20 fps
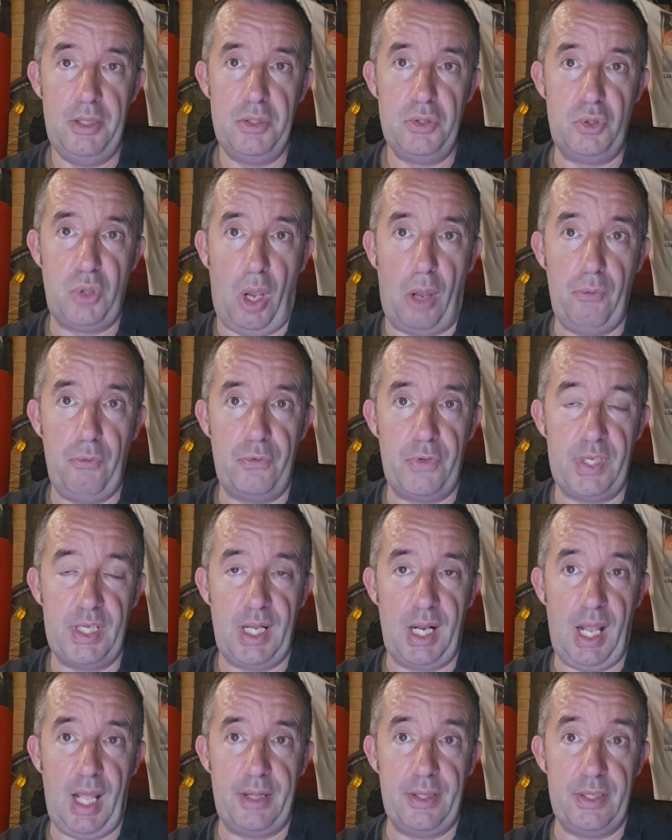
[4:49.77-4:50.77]
drove
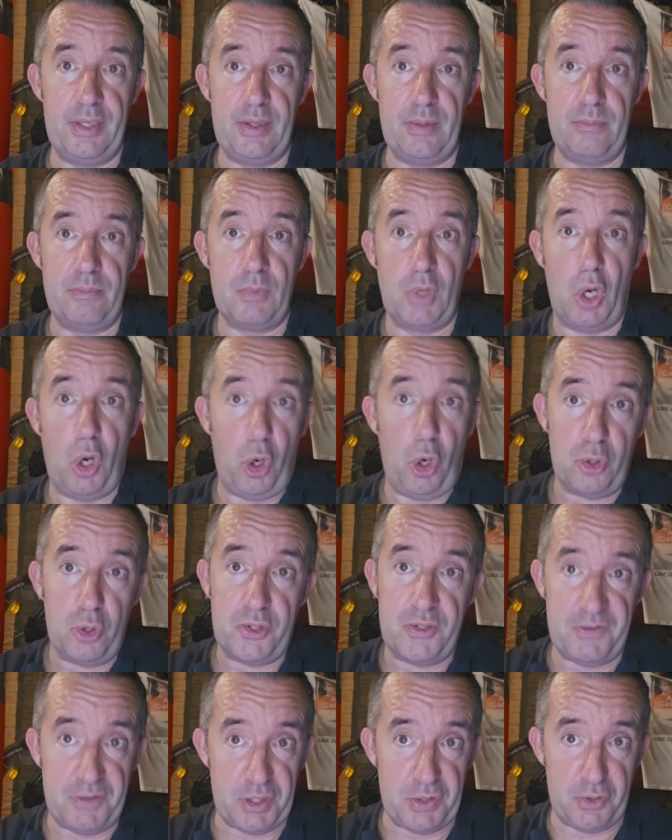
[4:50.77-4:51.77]
to London,
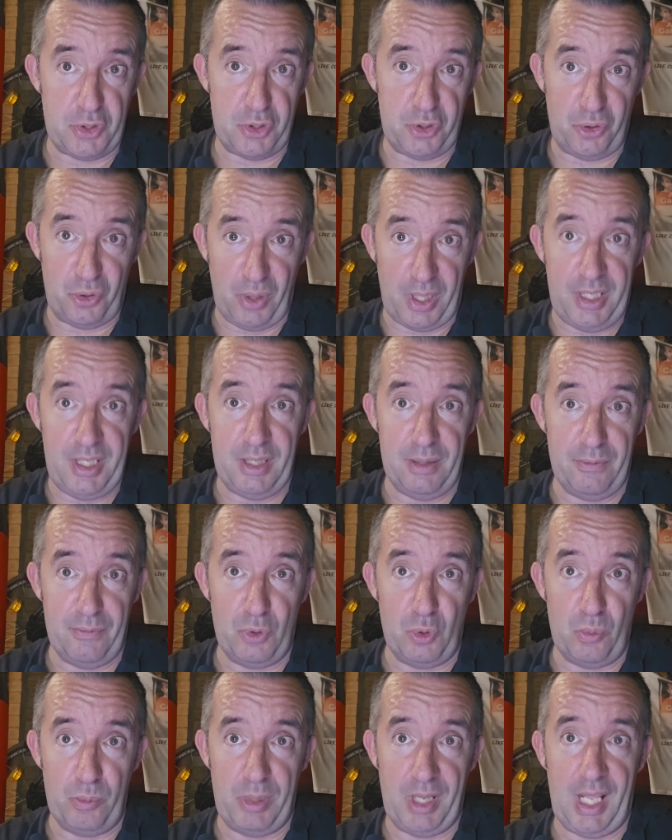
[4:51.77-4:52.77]
Oxford Street of
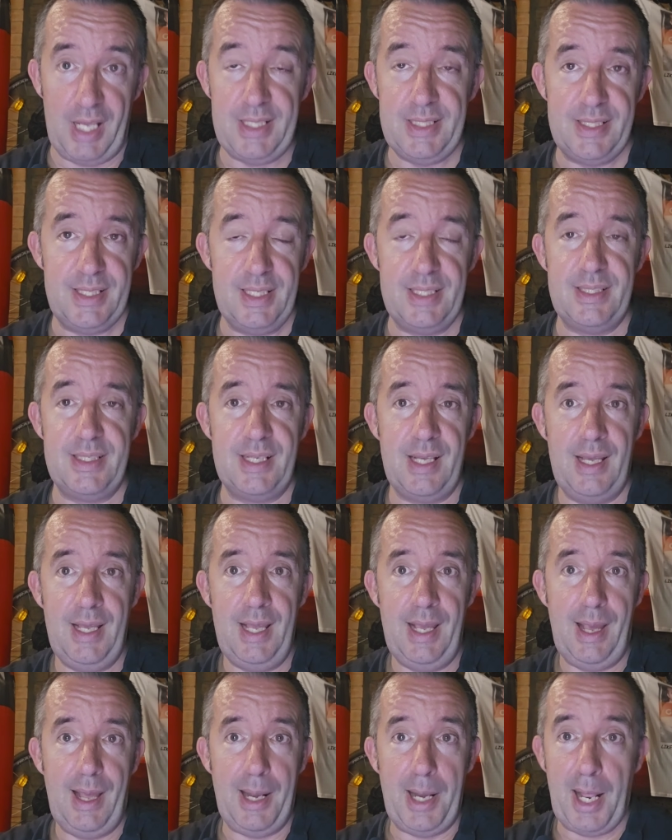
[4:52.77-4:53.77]
all places,
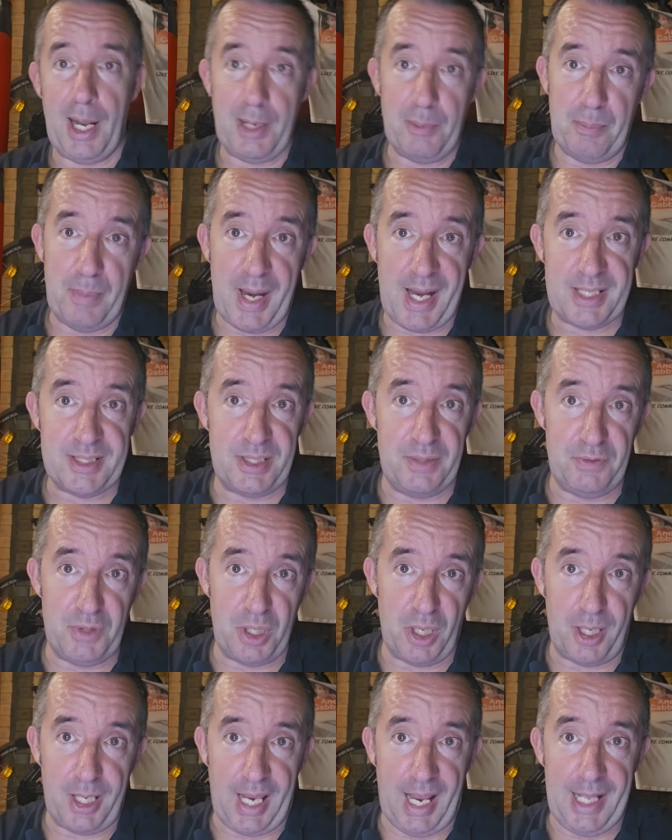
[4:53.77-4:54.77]
and had a massive,
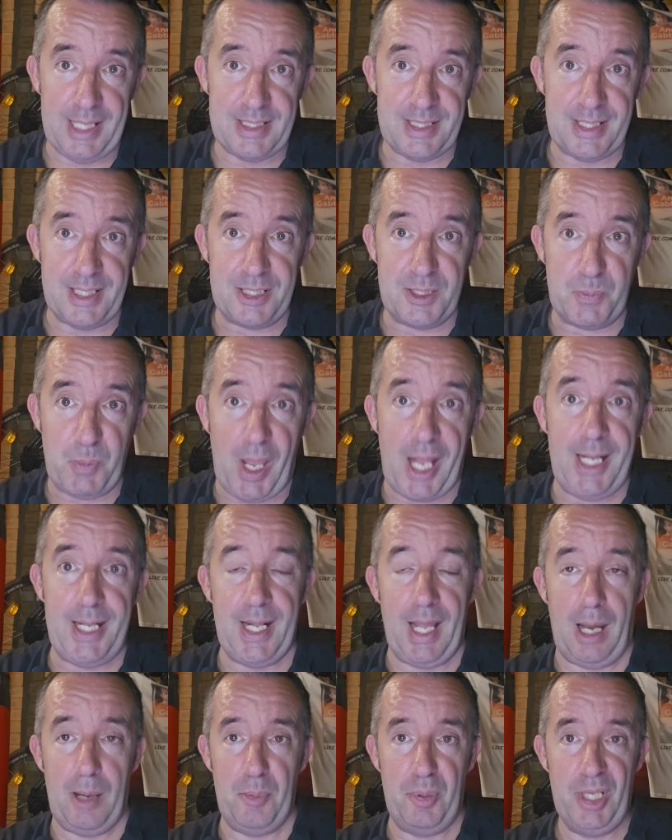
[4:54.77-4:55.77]
gigantic
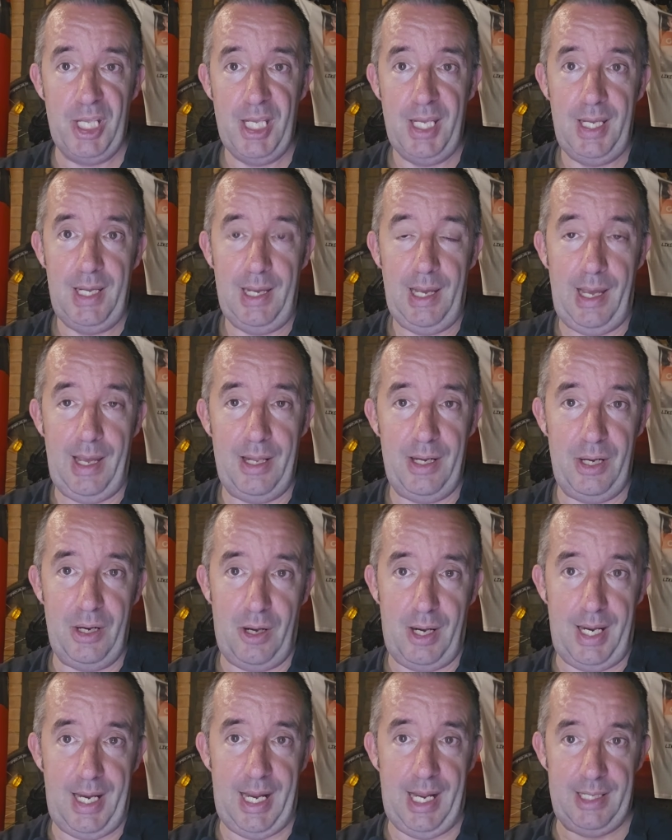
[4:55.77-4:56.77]
spend up. And
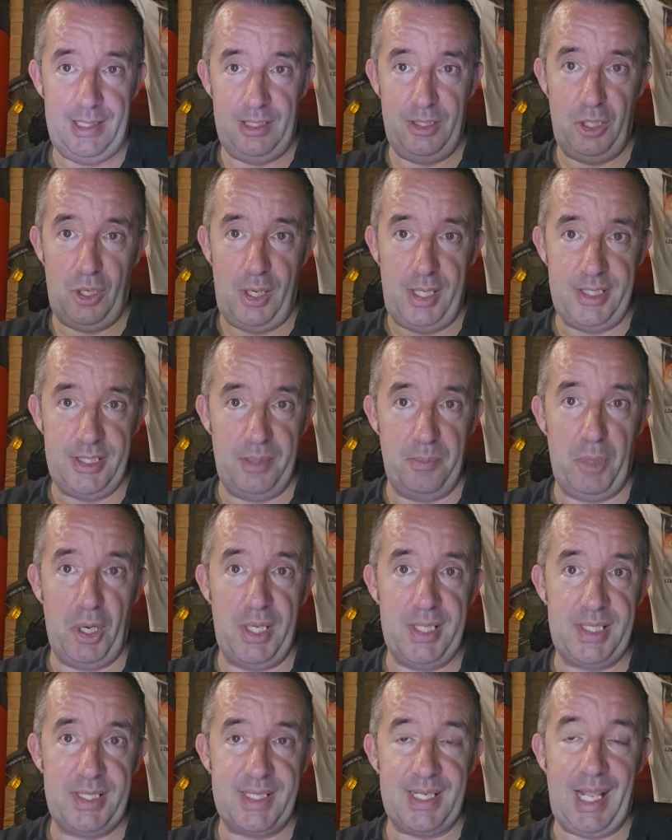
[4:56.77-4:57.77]
I had an
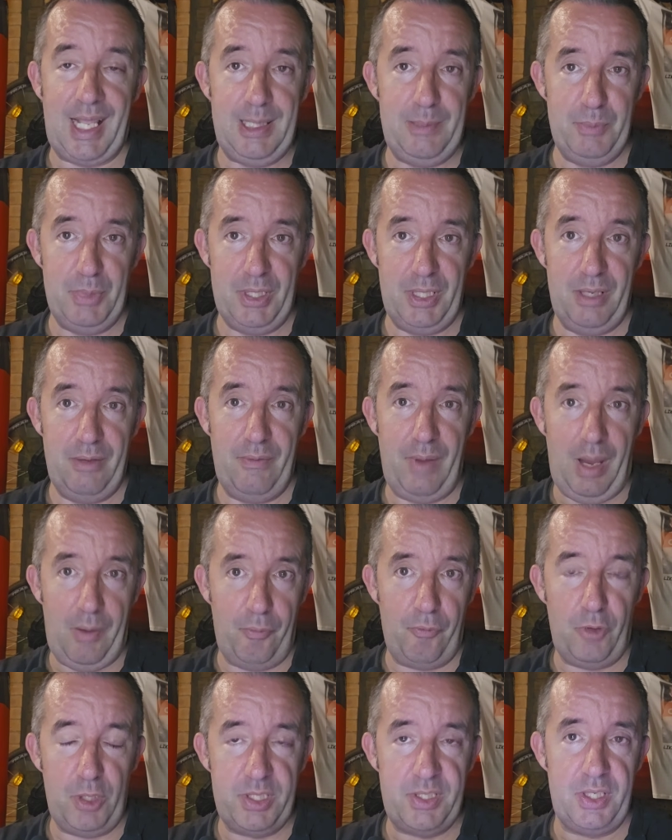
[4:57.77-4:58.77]
itemised statement of
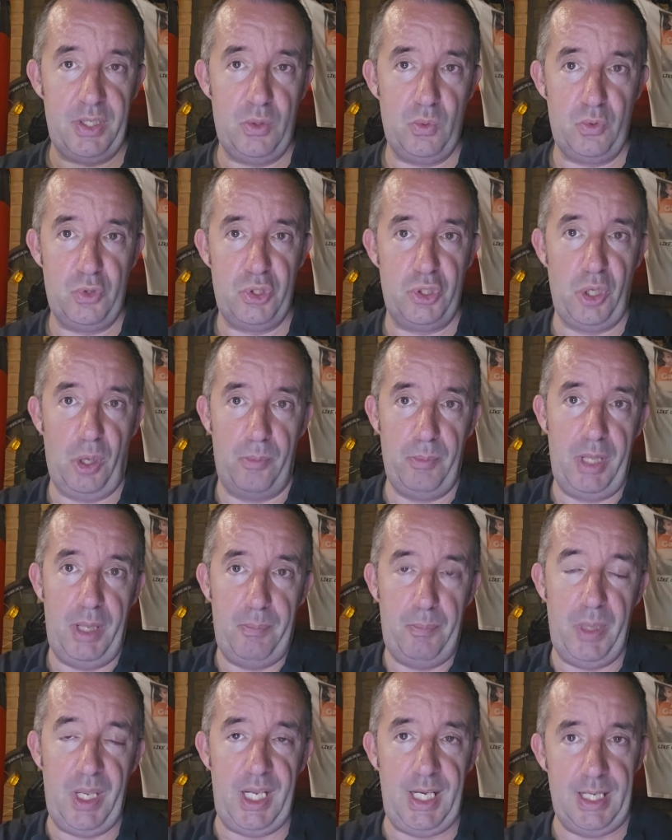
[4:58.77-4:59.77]
every single shop
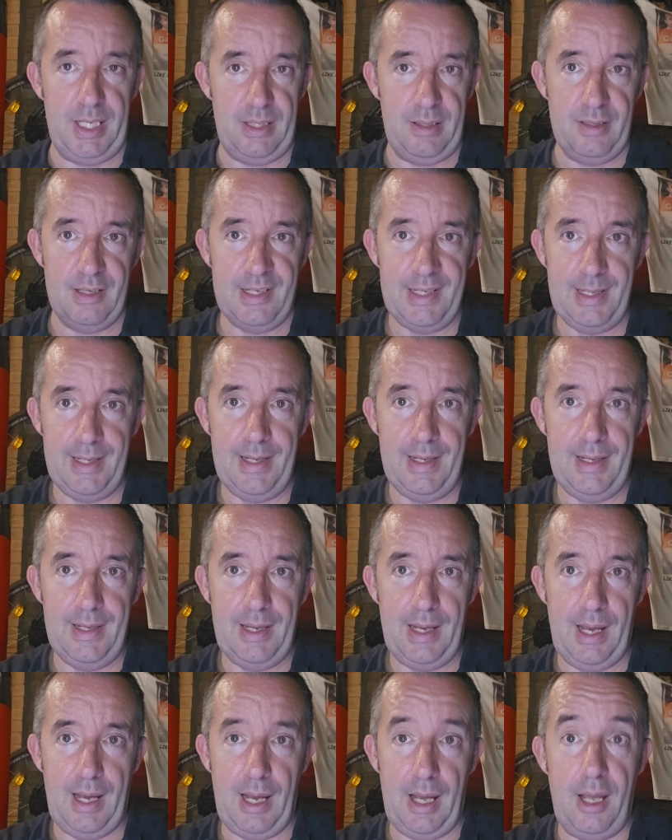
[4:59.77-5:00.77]
they'd been in.
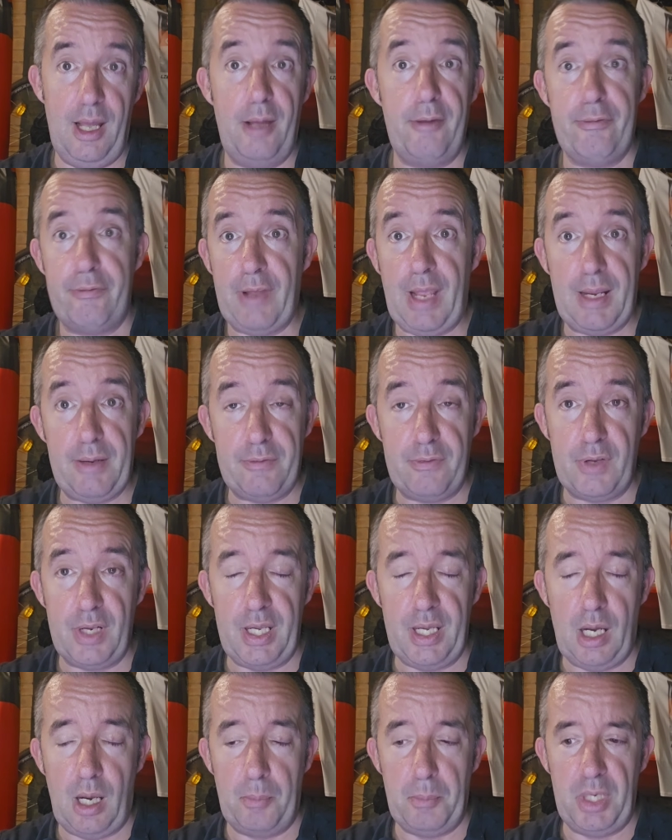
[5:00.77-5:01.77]

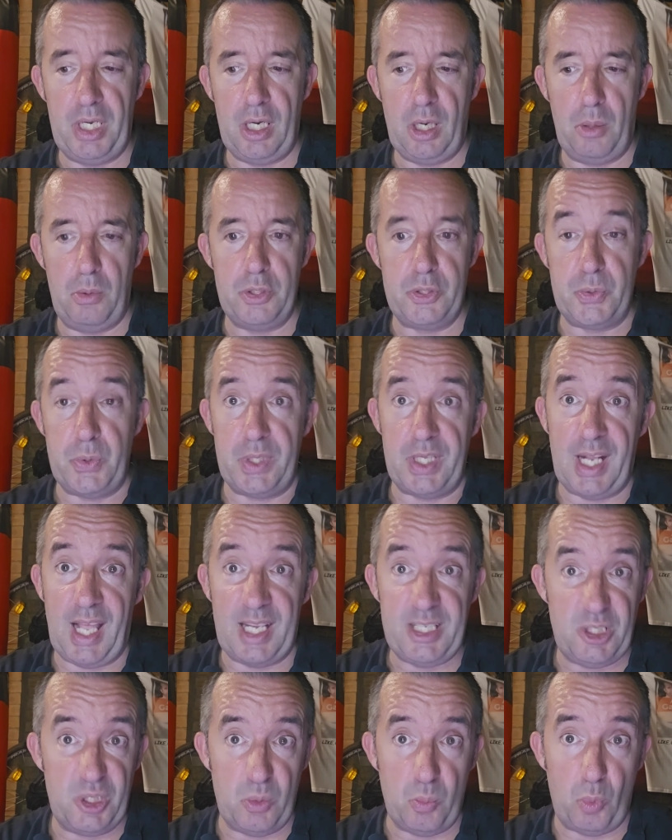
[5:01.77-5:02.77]
Thankfully, I mean, I was with
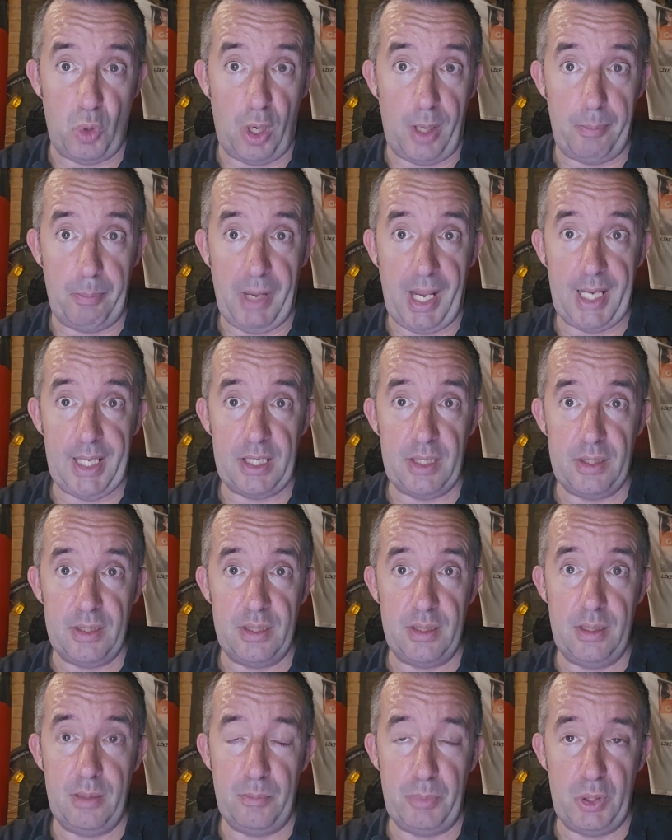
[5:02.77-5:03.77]
Nationwide Bank at
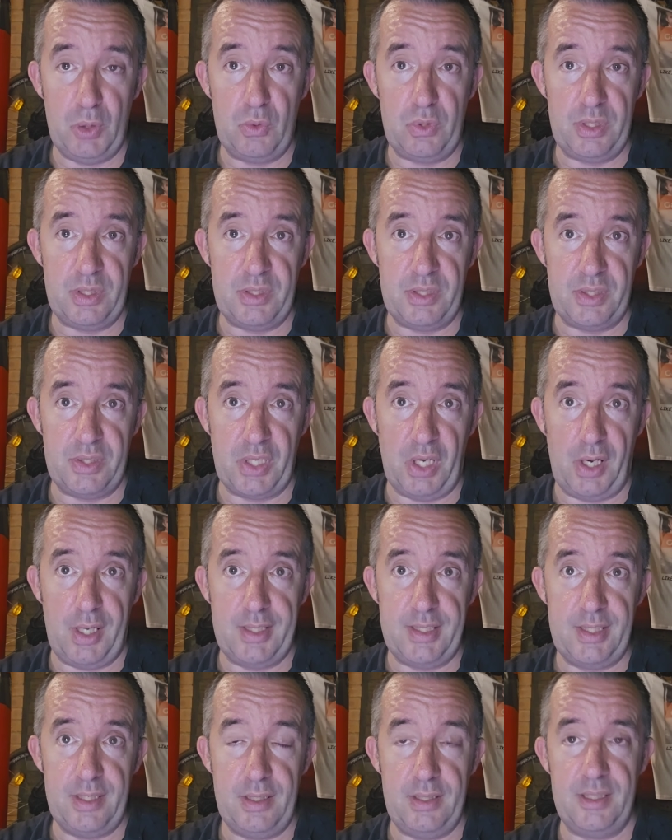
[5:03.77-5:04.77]
the Building
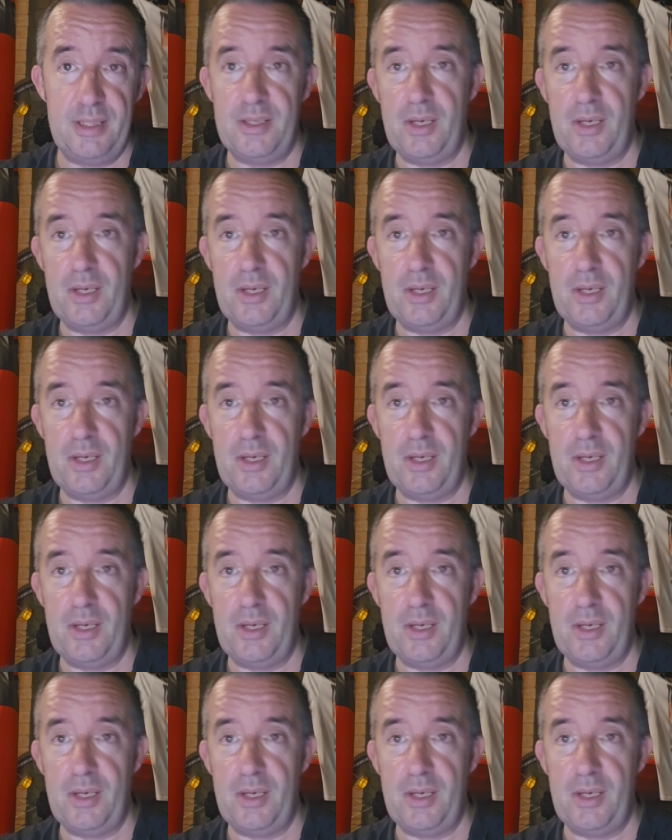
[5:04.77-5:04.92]
Society at the